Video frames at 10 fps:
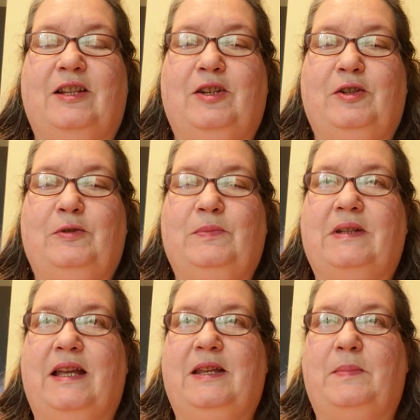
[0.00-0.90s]
the Lou,
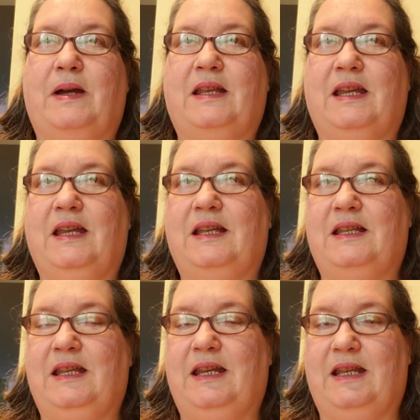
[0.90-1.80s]
anybody
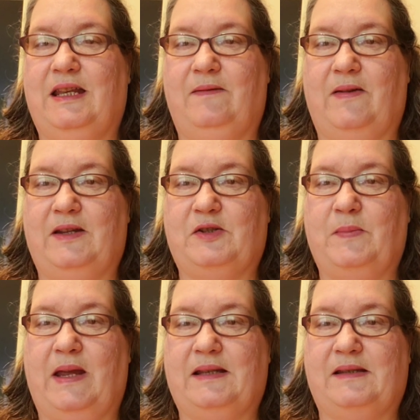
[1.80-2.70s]
need any face
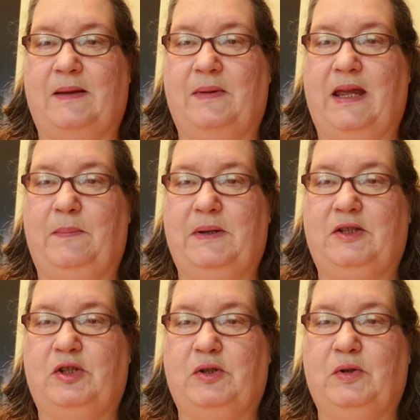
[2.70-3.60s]
masks, I'm happy
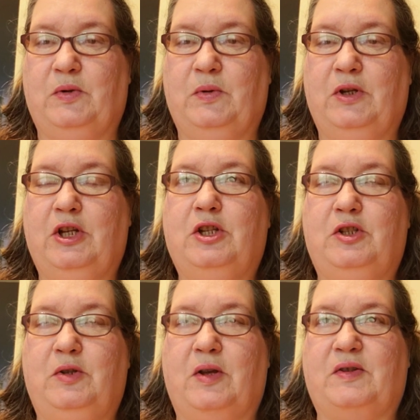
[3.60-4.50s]
to
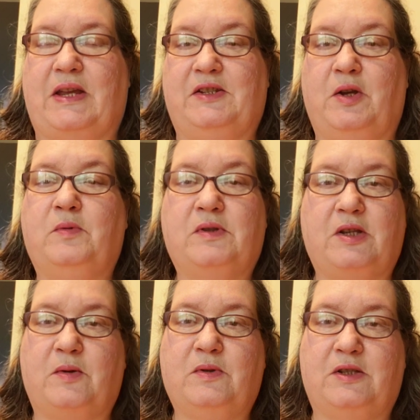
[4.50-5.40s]
do those. I sewed and
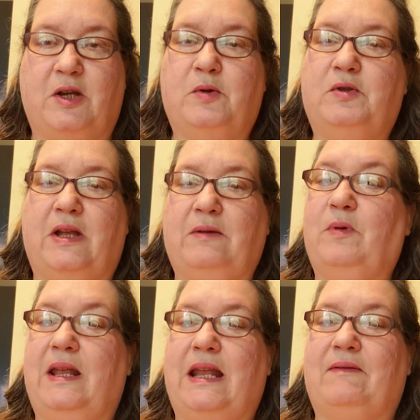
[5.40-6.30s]
sewed and sewed till I
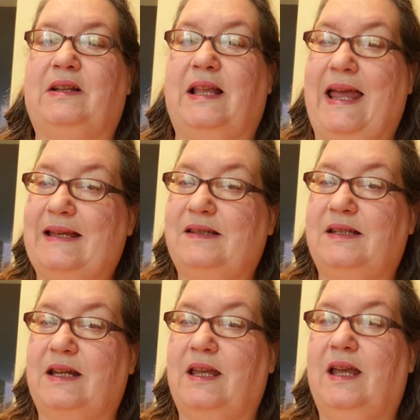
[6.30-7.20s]
ran out of
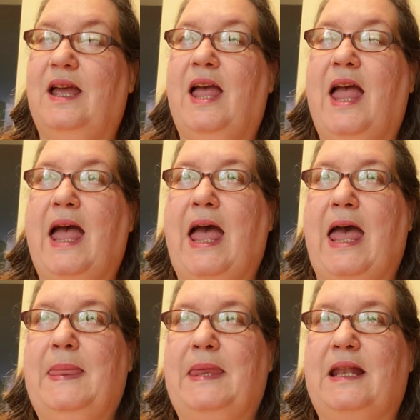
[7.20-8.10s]
elastic.
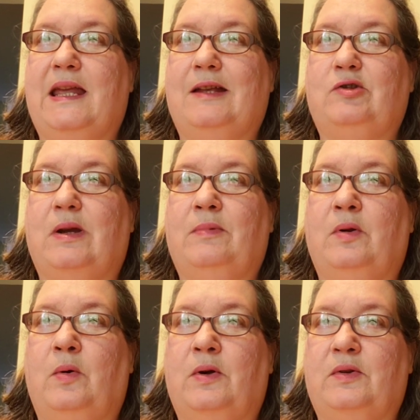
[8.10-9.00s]
And then I had
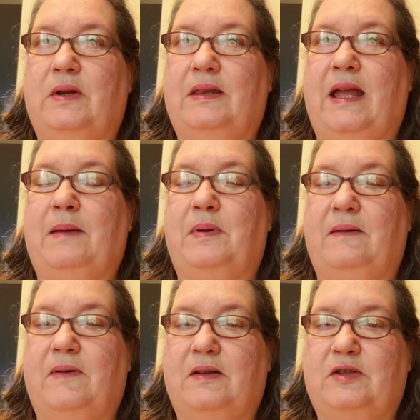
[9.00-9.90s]
trouble ordering that, but I
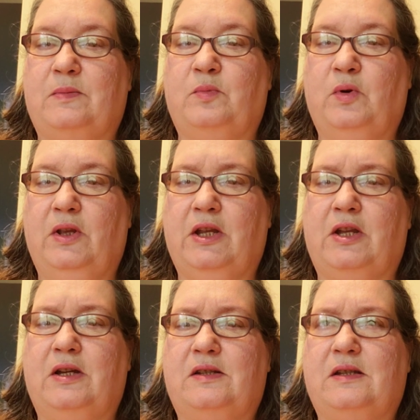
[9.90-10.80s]
found some really
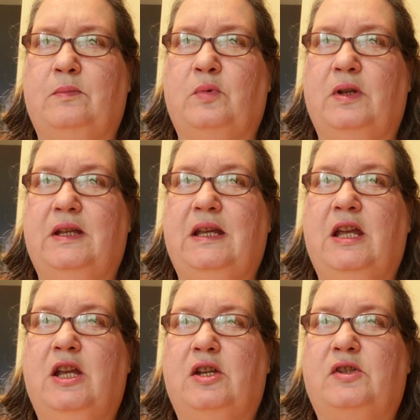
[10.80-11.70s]
good, some really
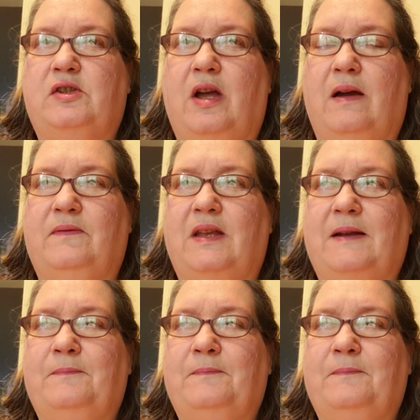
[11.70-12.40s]
soft,